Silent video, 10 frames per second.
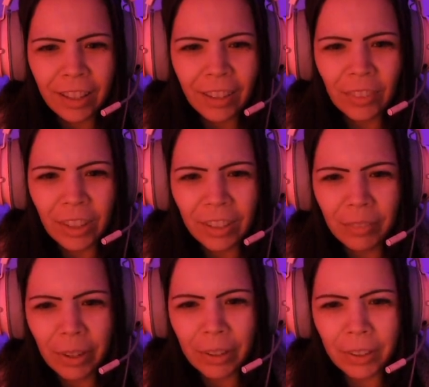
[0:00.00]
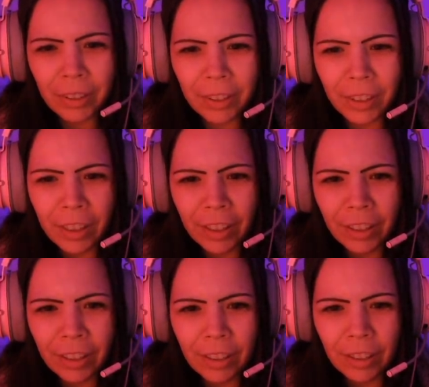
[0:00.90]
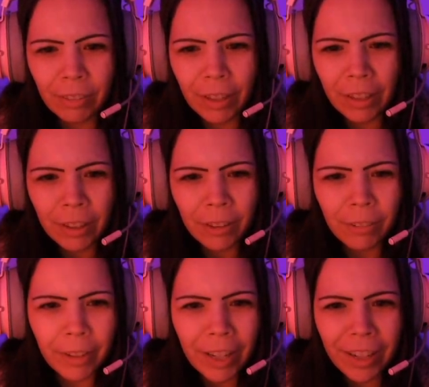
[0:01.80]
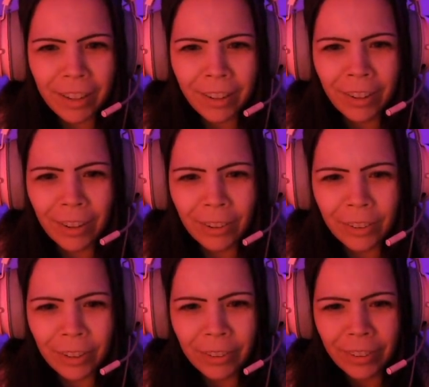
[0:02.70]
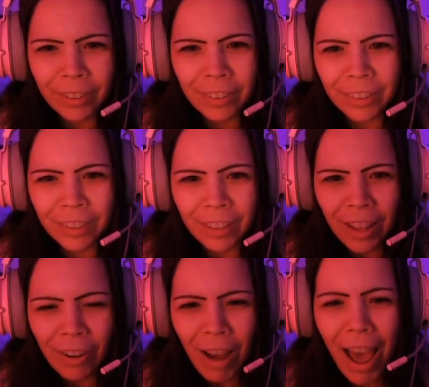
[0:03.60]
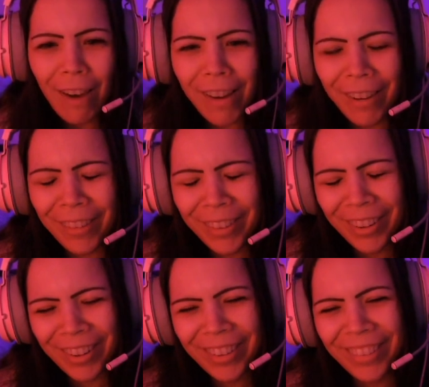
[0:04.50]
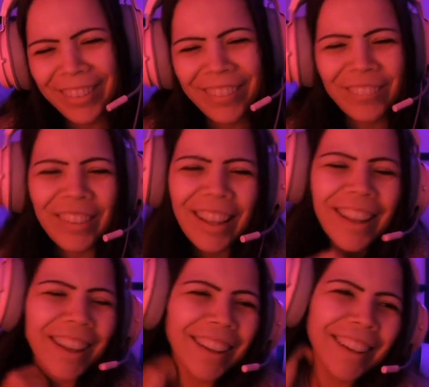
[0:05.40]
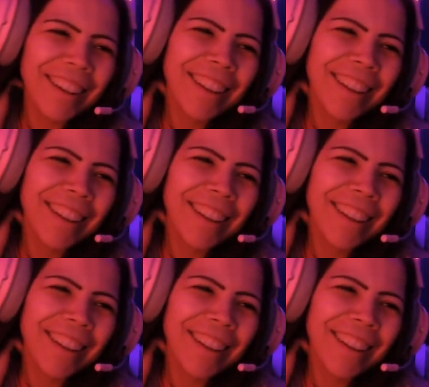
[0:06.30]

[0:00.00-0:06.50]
I'm not about anything. Wait, wait. Oh no. Hide, hide, hide. Oh, man.